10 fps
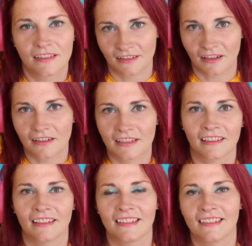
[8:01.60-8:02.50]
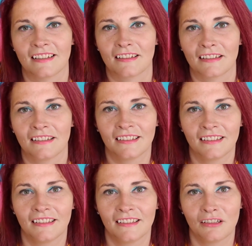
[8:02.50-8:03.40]
stud and is the
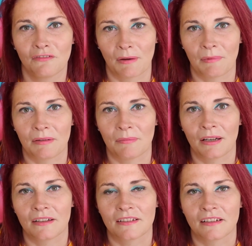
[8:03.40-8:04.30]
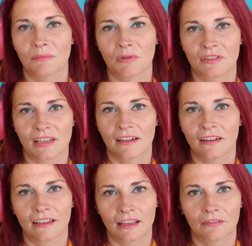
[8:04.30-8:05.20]
feminine person because they
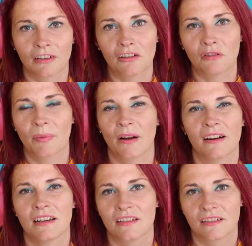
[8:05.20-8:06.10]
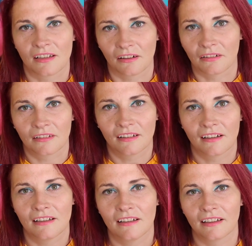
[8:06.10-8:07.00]
like that role, but I just don't.
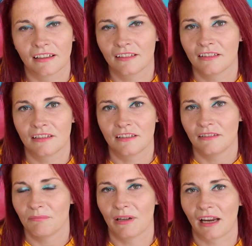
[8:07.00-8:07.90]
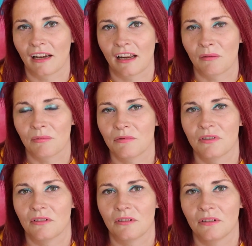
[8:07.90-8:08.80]
I like being able
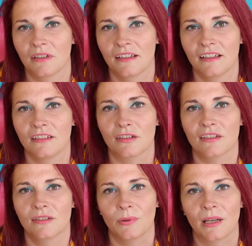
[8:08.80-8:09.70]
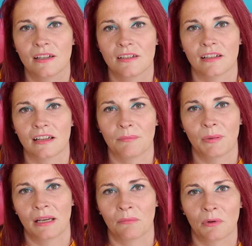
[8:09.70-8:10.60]
to just switch and
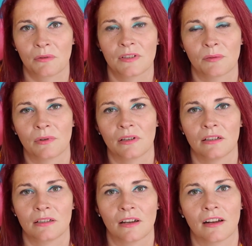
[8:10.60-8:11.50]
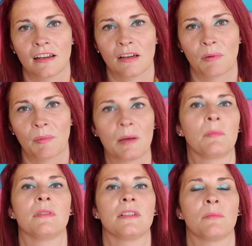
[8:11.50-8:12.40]
being with someone who's girly, but being
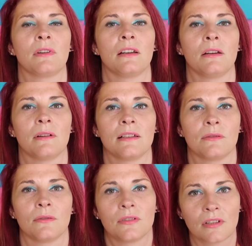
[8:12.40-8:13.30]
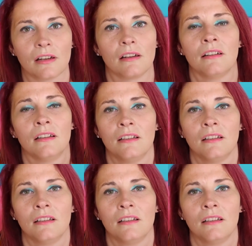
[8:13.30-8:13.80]
with someone who is also